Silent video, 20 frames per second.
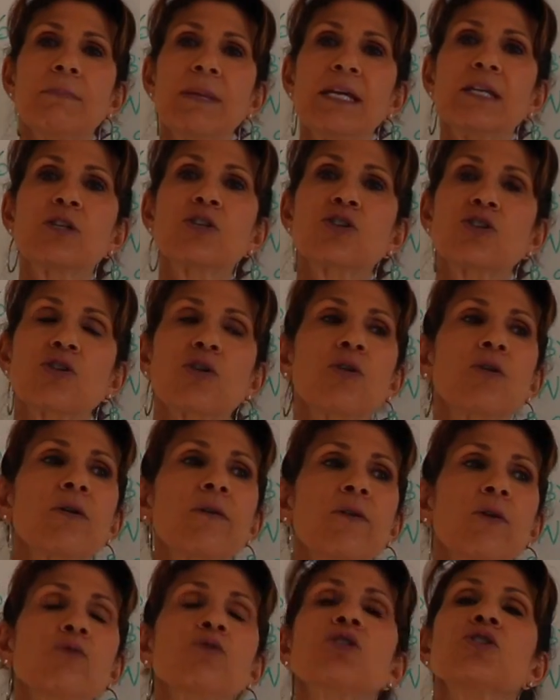make sure
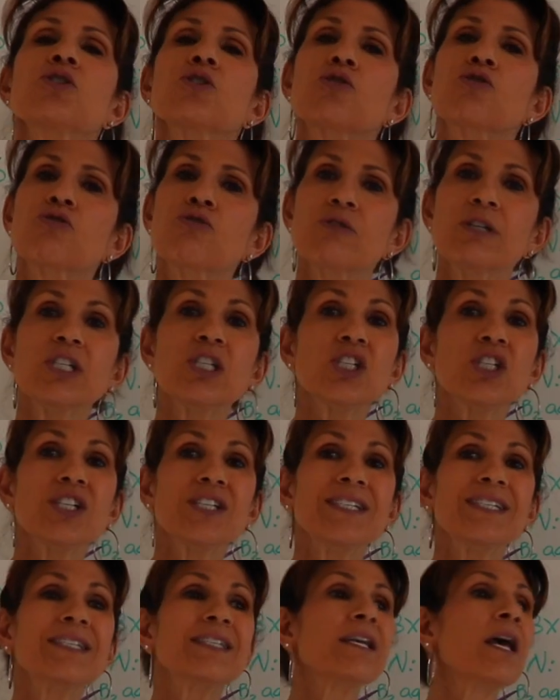those
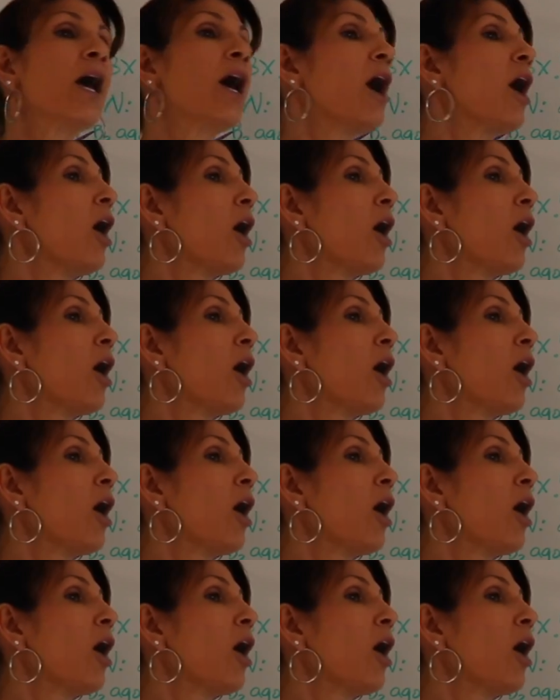secretions